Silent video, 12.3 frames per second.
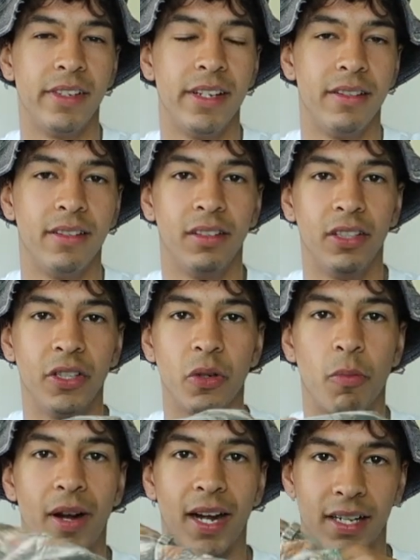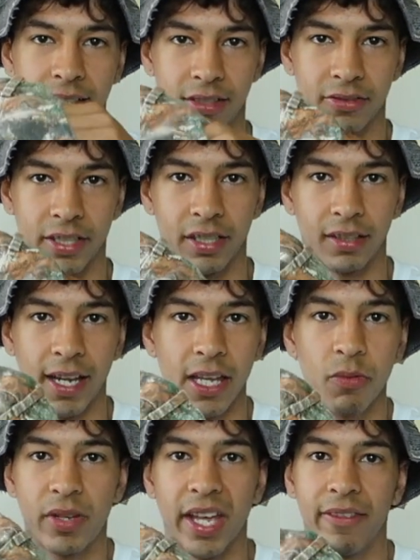mm, little pockets right
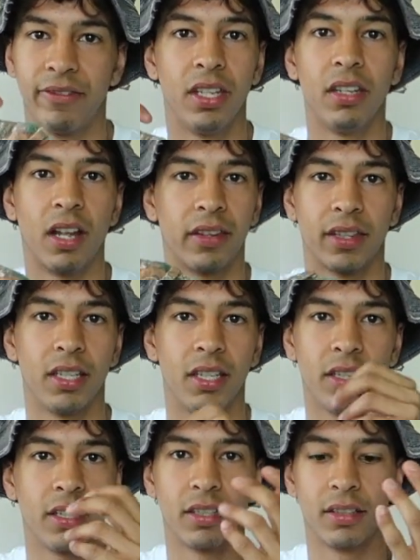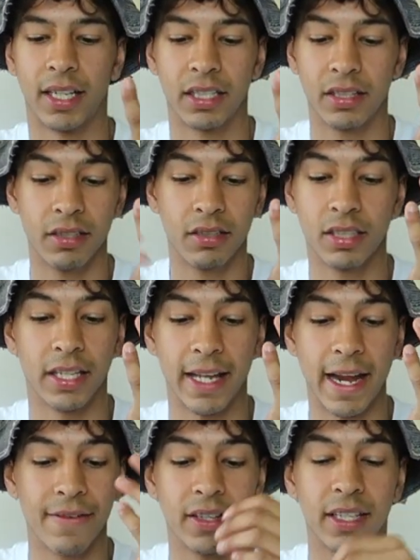you can't fit nothing in there. Like literally, like
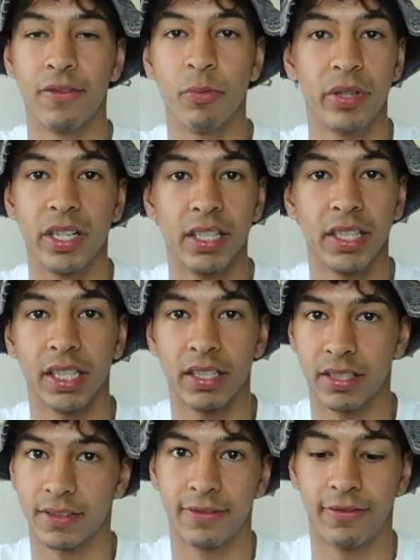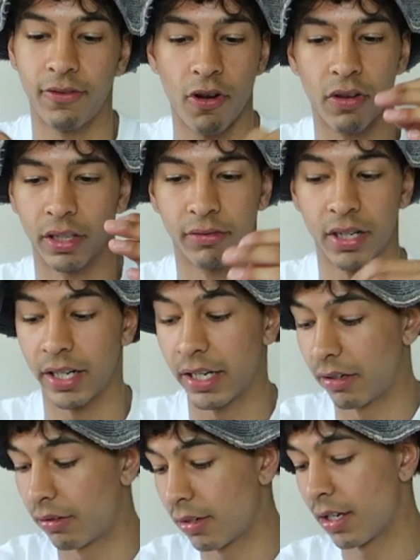everything. If you put anything in, it's falling right
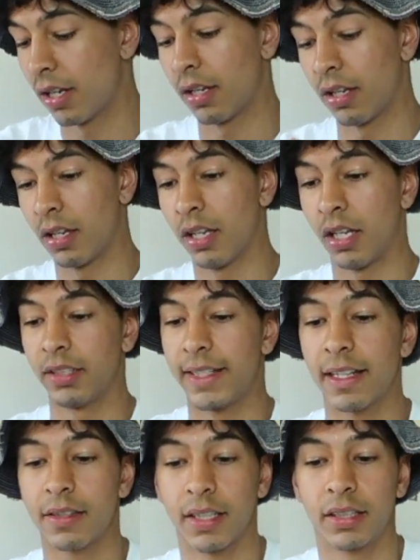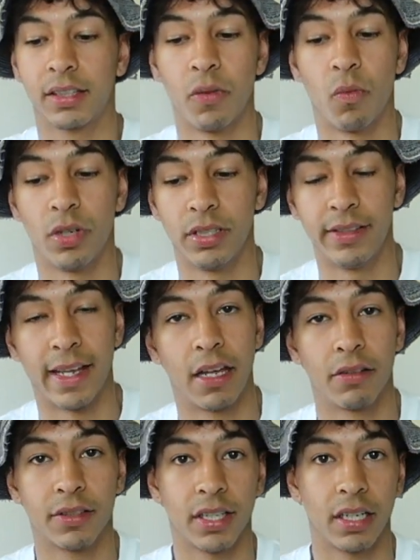out. That's like the one
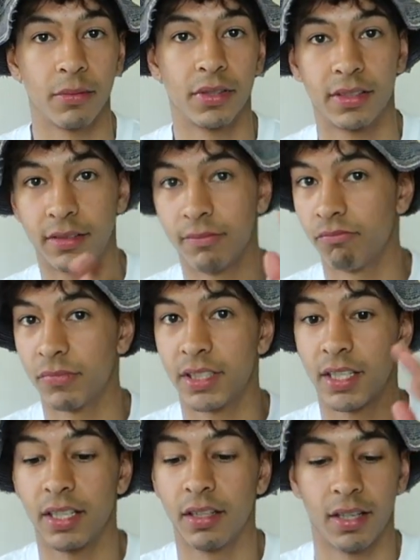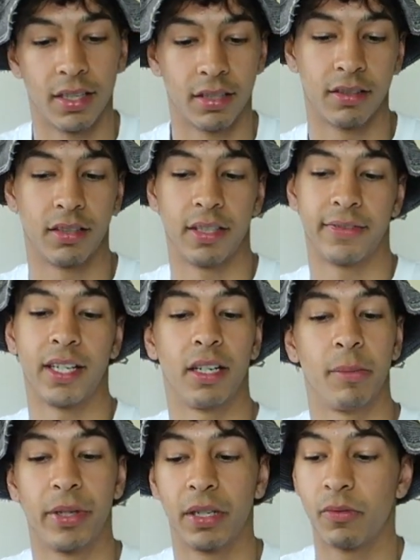downside I would say. Like if I had
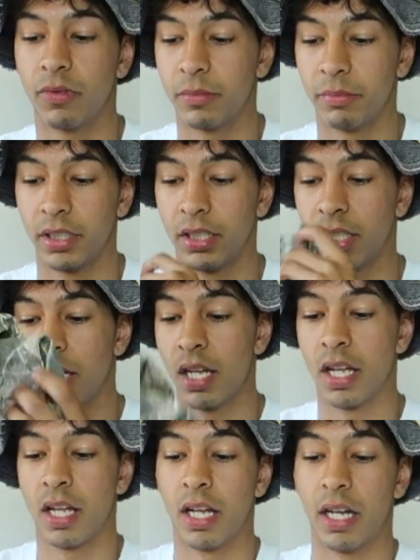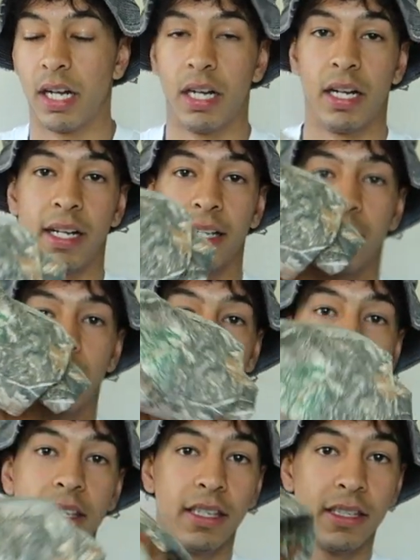to pick one, but I got
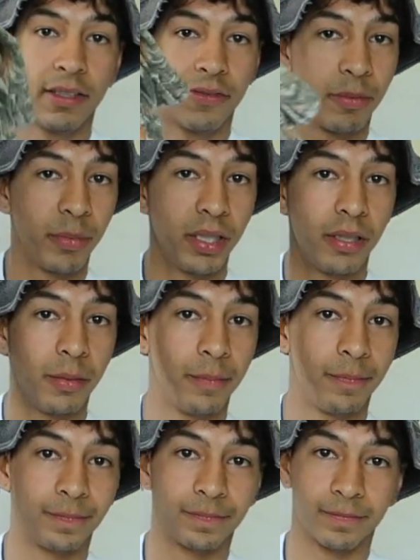these from them